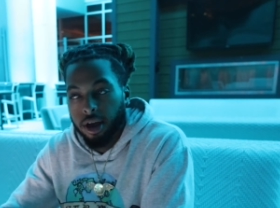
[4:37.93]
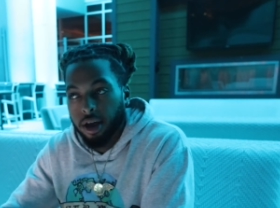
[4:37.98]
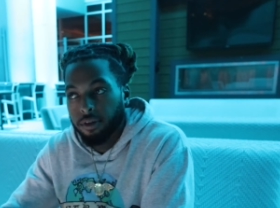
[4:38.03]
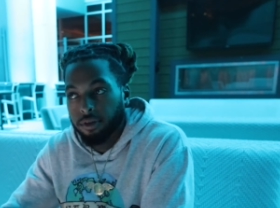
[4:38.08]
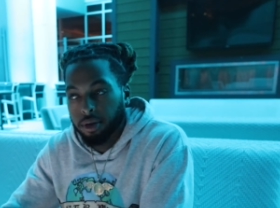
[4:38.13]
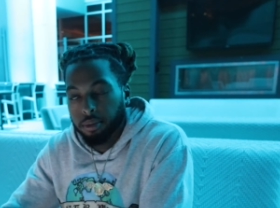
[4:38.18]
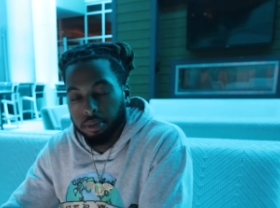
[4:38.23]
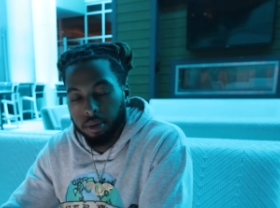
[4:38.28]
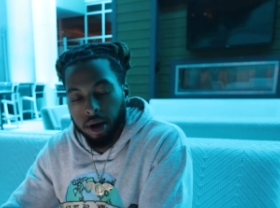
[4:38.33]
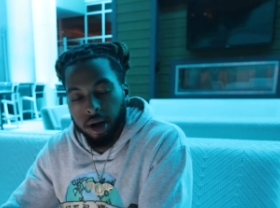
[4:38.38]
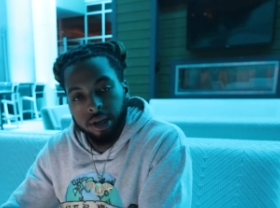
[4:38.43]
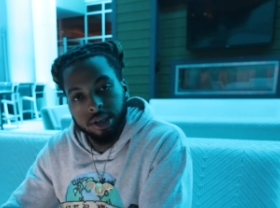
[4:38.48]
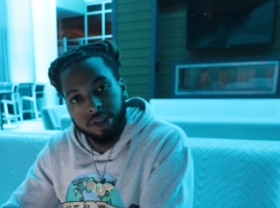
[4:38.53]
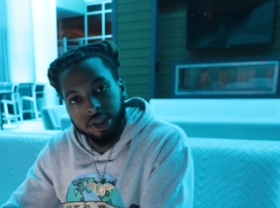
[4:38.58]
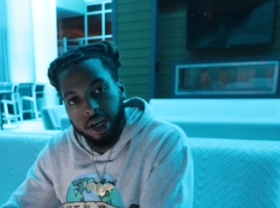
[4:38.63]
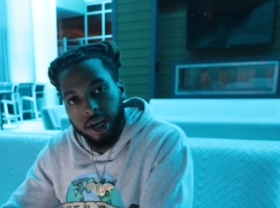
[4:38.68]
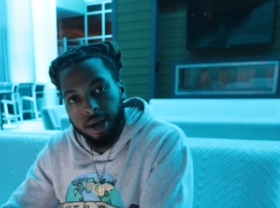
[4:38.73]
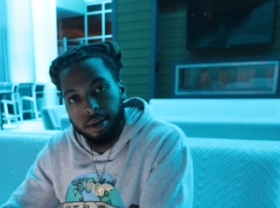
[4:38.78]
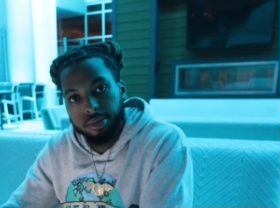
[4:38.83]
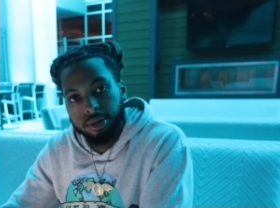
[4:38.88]
if LeBron
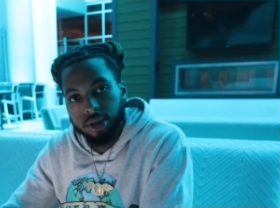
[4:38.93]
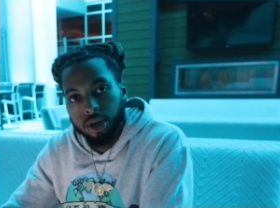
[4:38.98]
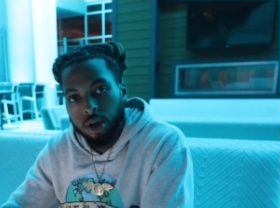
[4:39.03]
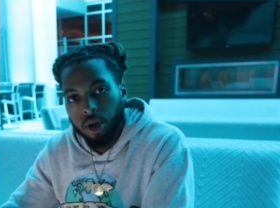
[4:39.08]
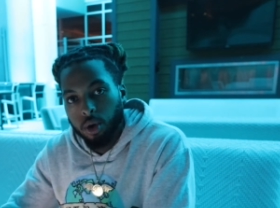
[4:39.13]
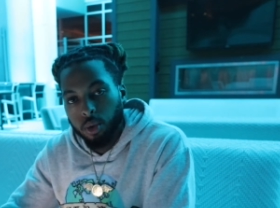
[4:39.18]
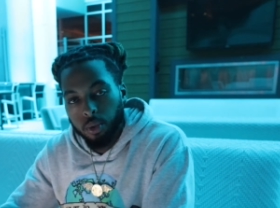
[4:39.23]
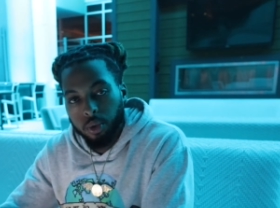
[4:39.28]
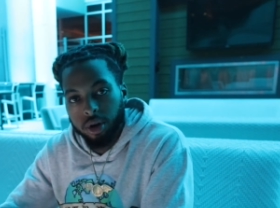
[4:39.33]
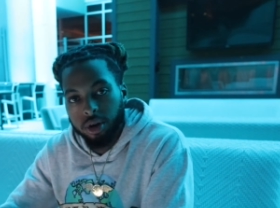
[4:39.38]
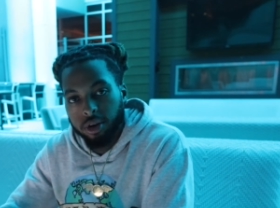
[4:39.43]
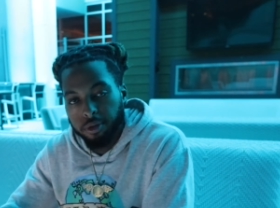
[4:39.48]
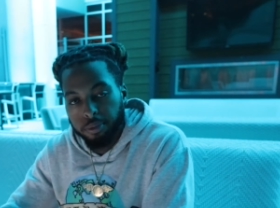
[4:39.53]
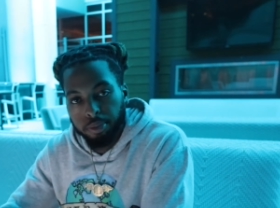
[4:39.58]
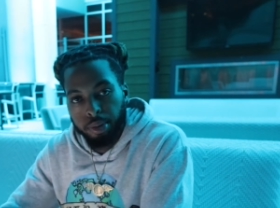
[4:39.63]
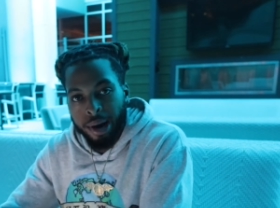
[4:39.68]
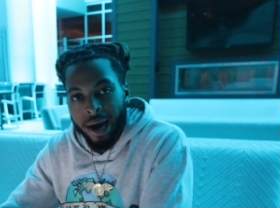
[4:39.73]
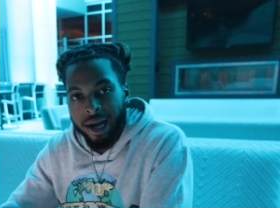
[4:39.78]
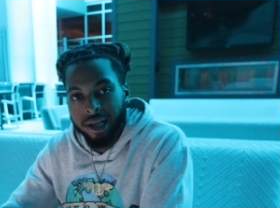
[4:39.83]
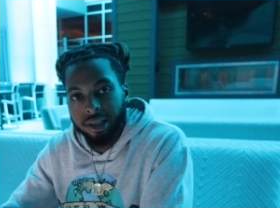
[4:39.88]
James wouldn't have
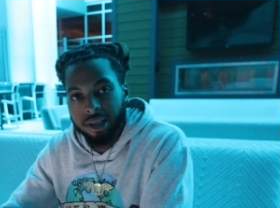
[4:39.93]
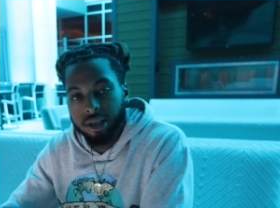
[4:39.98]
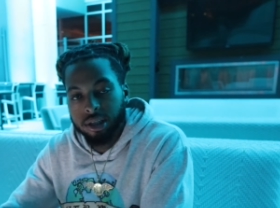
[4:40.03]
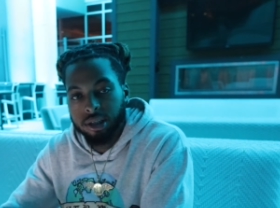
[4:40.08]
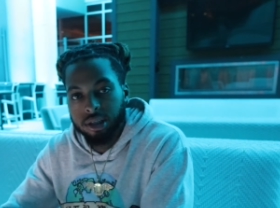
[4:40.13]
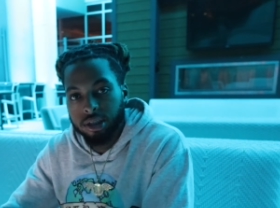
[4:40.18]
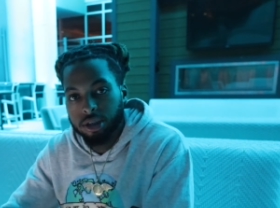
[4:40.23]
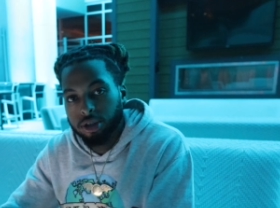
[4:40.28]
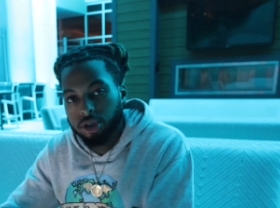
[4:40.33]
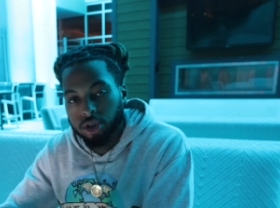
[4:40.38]
practiced,